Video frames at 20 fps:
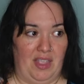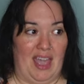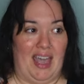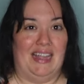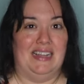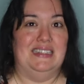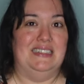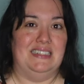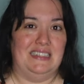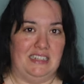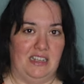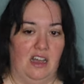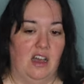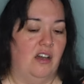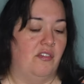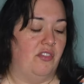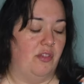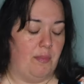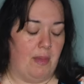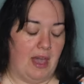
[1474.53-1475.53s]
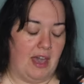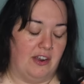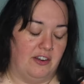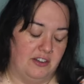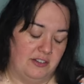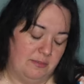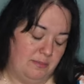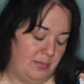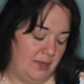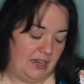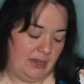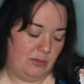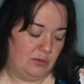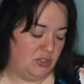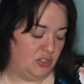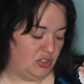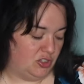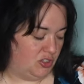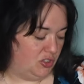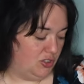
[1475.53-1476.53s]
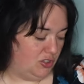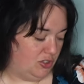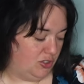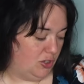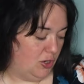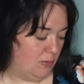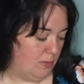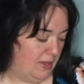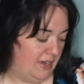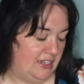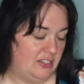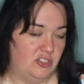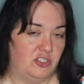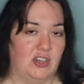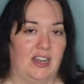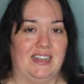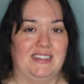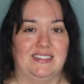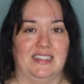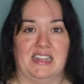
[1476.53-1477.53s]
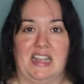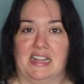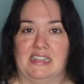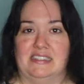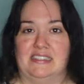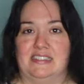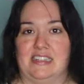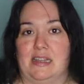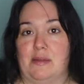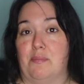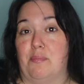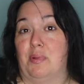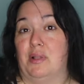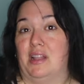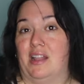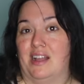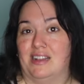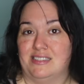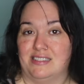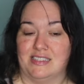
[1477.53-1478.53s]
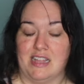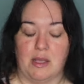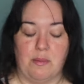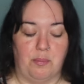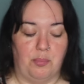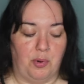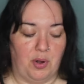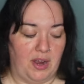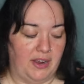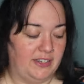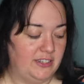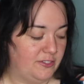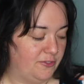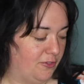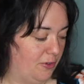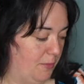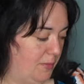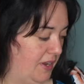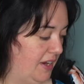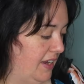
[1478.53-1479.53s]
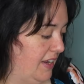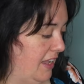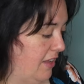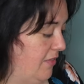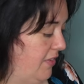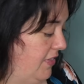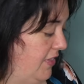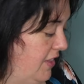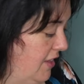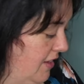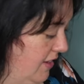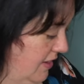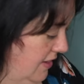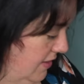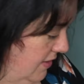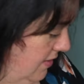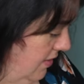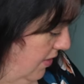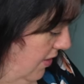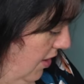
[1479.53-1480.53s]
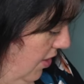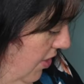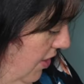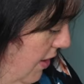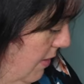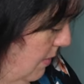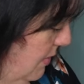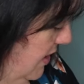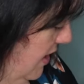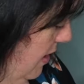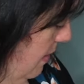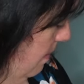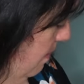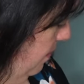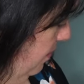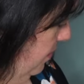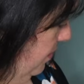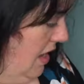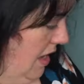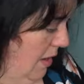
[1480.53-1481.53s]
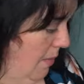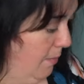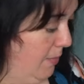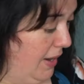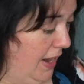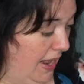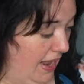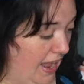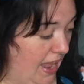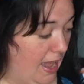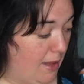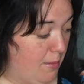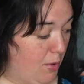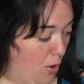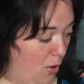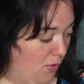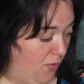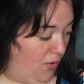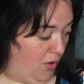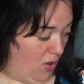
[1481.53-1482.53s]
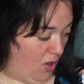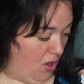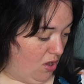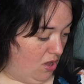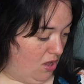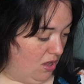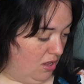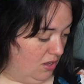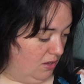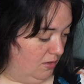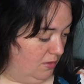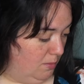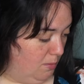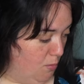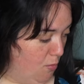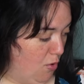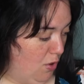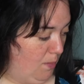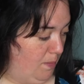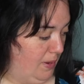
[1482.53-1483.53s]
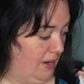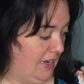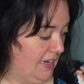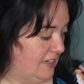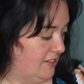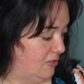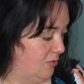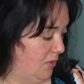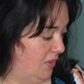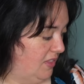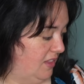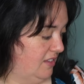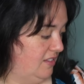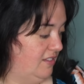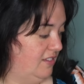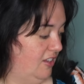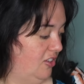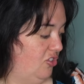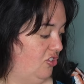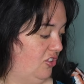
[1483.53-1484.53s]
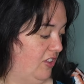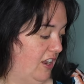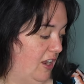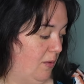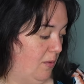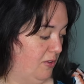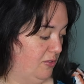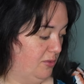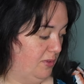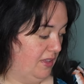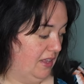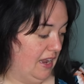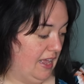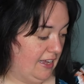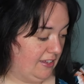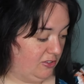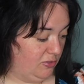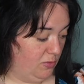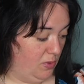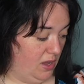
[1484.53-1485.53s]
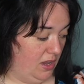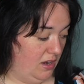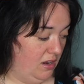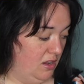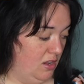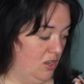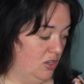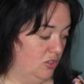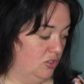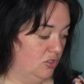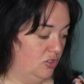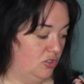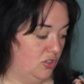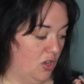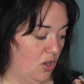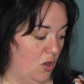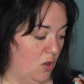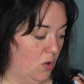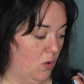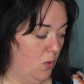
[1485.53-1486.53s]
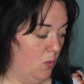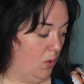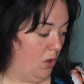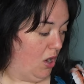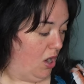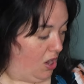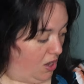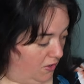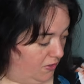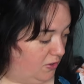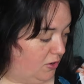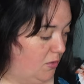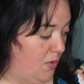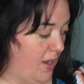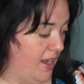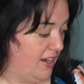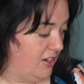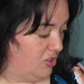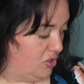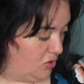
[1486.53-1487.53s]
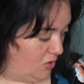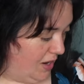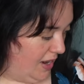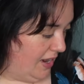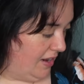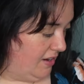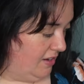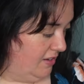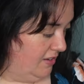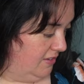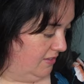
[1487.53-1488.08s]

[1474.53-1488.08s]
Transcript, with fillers: idea of the pattern, but it was just too many strikes against it plus that price for me to give it the, the thumbs up. But I am overall more pleased with this stitch than I was with the last one. So we're on the right track.